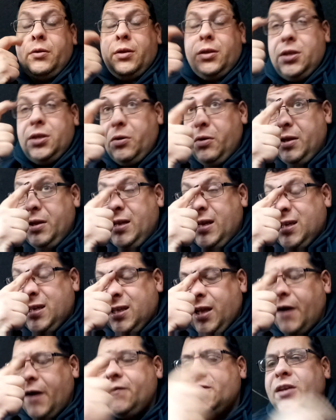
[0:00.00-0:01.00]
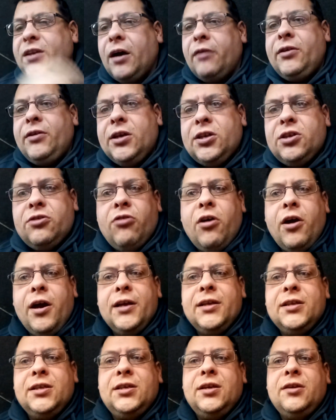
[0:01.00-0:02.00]
doing this lifestyle, you're
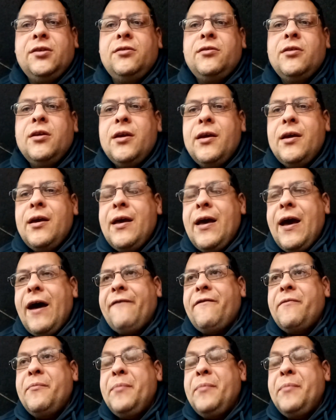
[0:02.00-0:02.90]
trying to have a